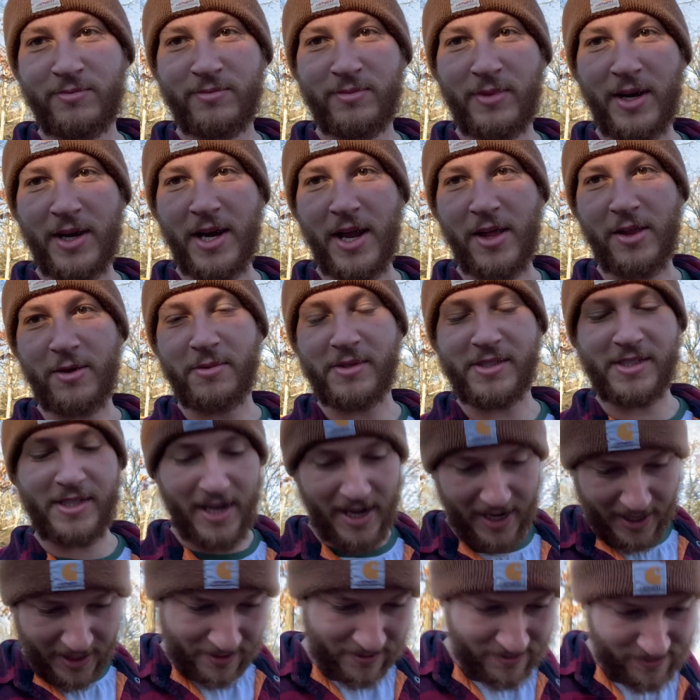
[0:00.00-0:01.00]
Another
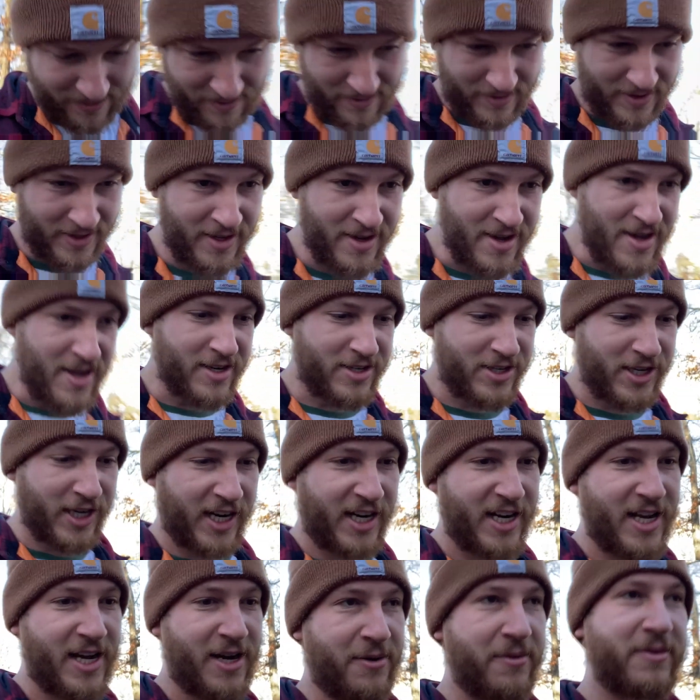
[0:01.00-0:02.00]
mistake. Check it
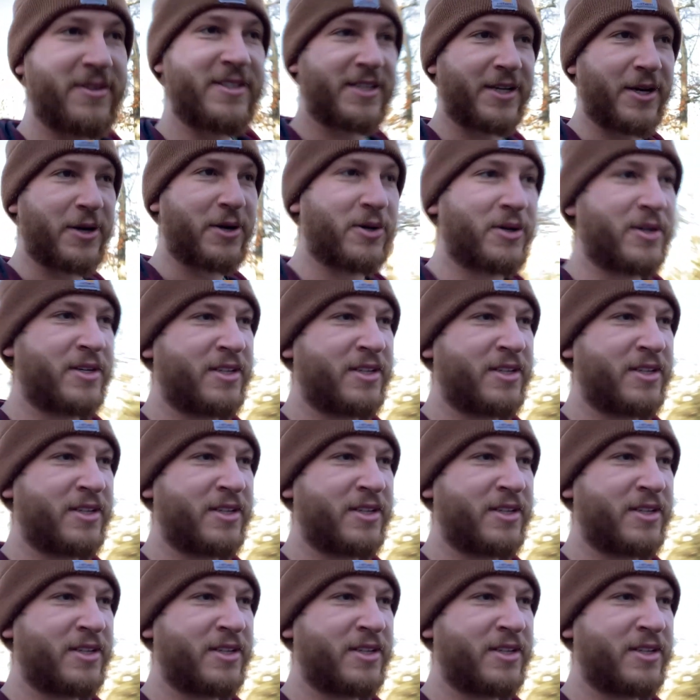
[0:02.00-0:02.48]
out. So